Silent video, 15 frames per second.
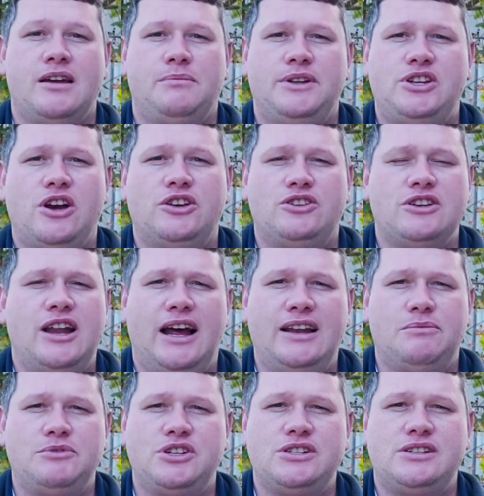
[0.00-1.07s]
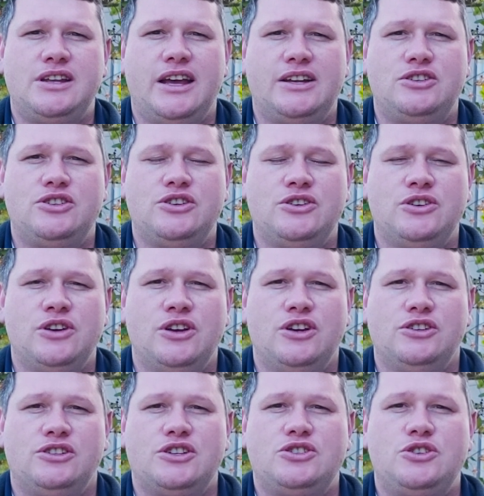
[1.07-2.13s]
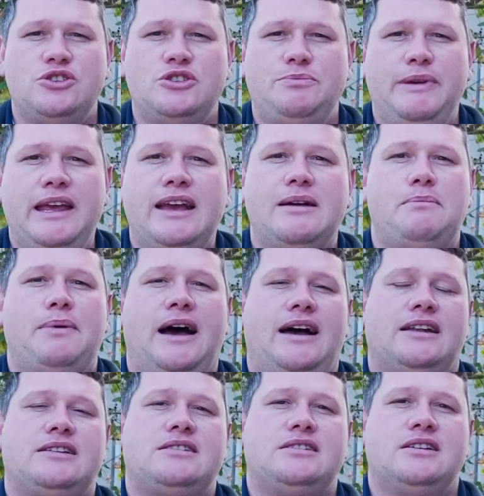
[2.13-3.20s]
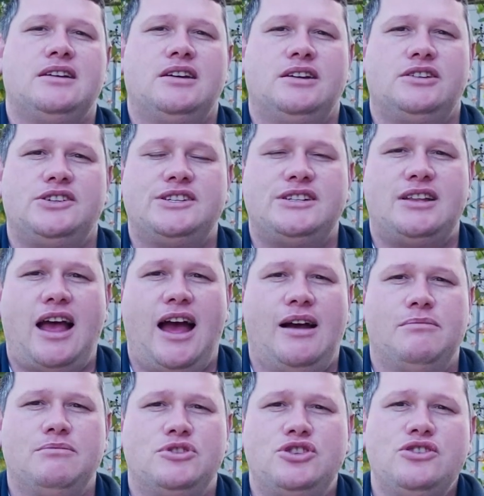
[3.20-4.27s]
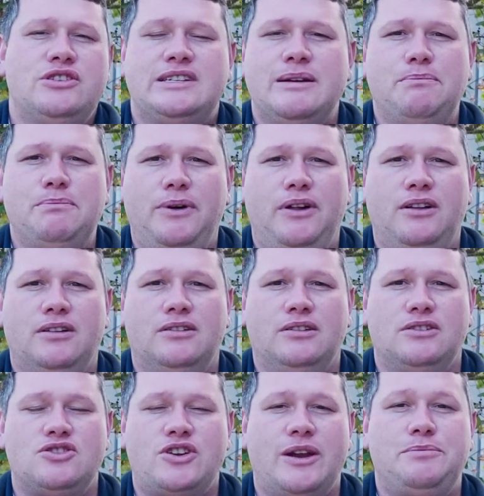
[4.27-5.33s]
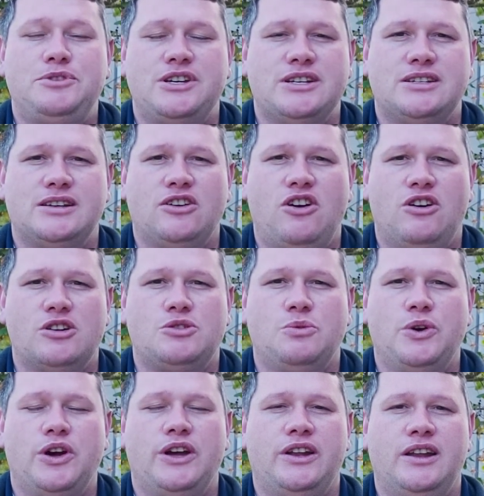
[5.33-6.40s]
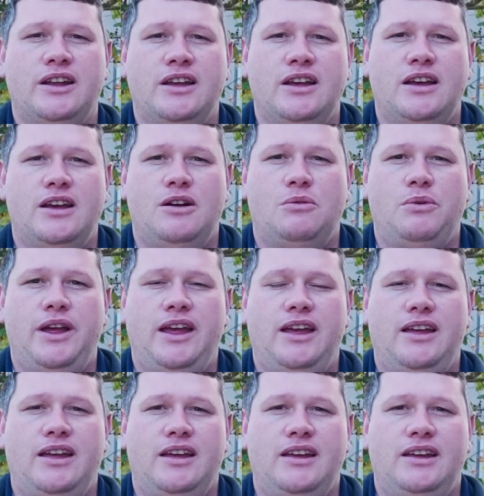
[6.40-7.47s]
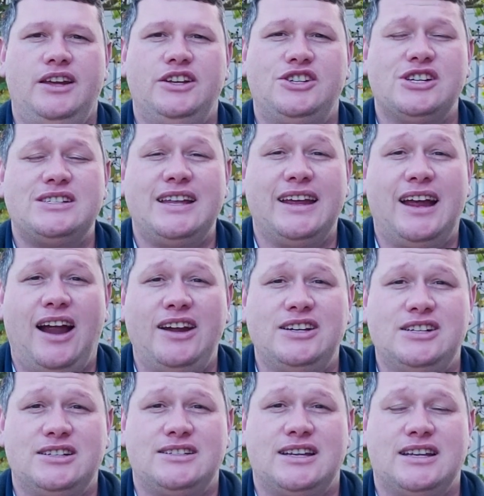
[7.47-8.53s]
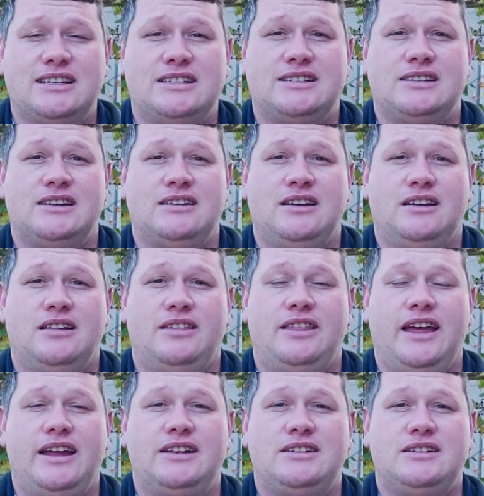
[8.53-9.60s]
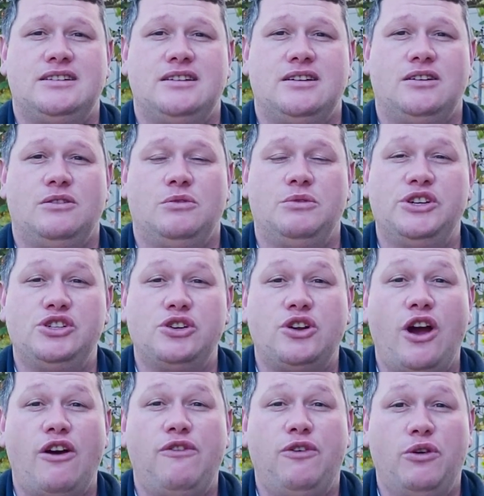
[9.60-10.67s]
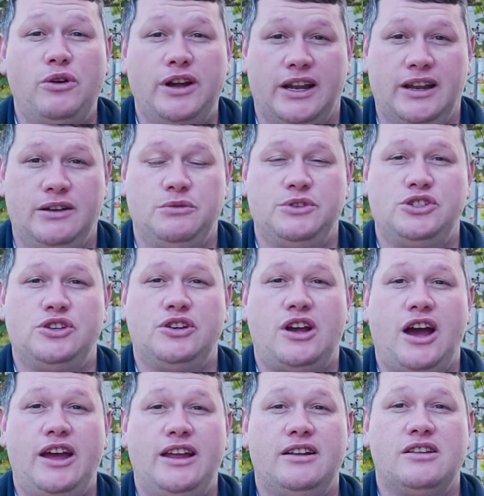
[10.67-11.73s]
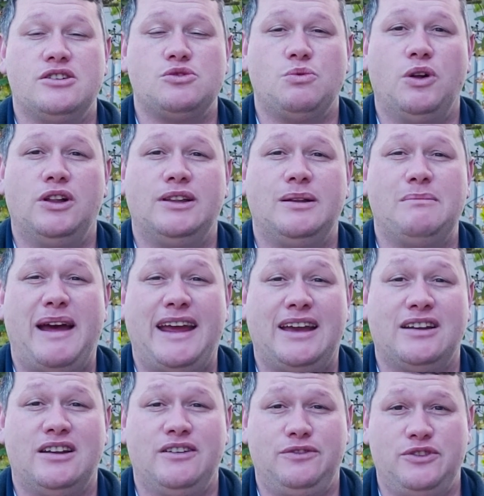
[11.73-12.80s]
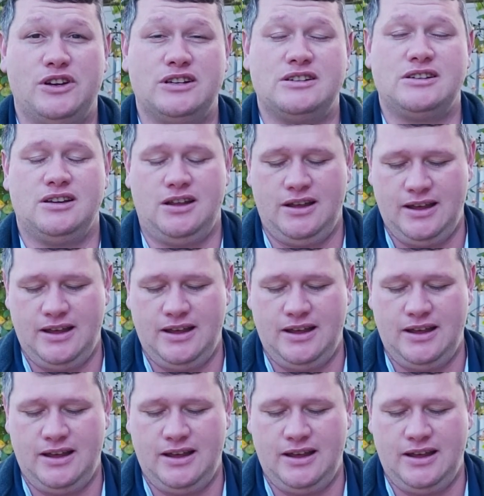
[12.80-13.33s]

But yeah, tonight I'm just here to speak about just two simple scriptures in God's Word where he just encourages us that we should go forward and we should go in this world and make a difference.